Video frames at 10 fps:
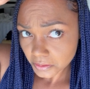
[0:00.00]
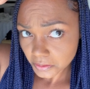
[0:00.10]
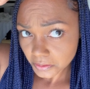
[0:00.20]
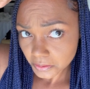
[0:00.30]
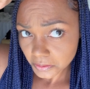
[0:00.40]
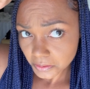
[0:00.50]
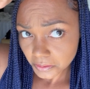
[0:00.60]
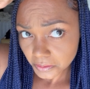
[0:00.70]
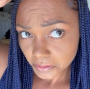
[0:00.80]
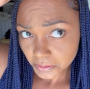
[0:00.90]
to go
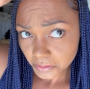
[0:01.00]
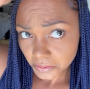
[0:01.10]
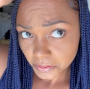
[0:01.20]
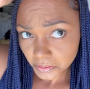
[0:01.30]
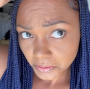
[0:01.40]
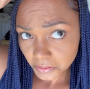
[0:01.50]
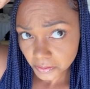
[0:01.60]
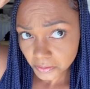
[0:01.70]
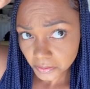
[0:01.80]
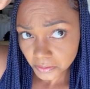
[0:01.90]
through to get
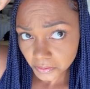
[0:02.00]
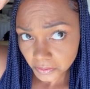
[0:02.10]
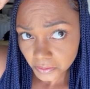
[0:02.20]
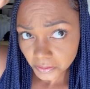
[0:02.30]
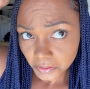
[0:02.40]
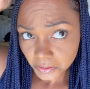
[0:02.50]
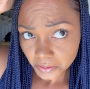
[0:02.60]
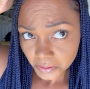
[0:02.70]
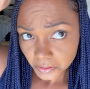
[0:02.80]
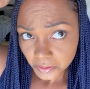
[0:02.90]
to the end
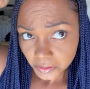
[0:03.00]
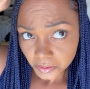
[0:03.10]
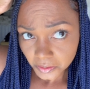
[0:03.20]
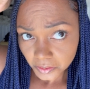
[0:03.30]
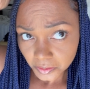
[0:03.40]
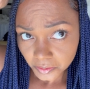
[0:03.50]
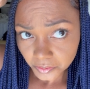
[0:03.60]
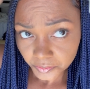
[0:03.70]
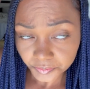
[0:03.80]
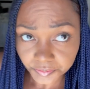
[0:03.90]
product
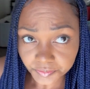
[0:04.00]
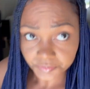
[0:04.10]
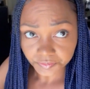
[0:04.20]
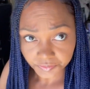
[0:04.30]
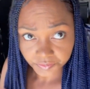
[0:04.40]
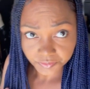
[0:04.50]
was not it.